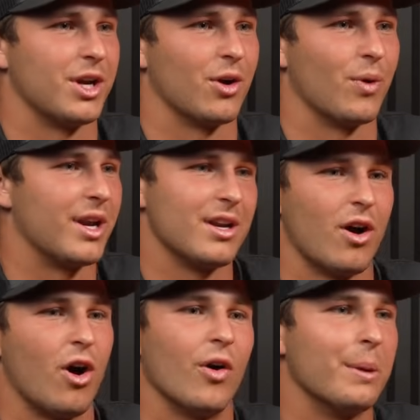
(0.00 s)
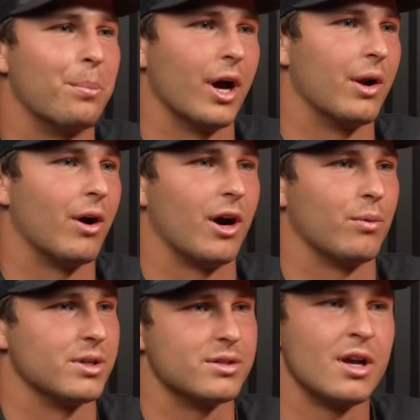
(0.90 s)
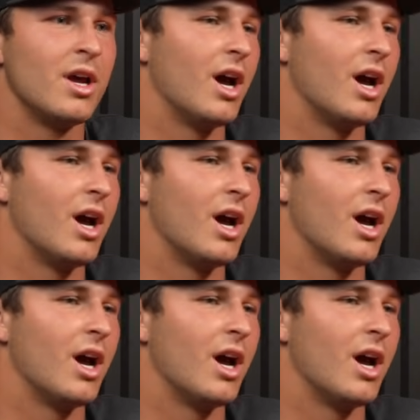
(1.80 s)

year when all he played on was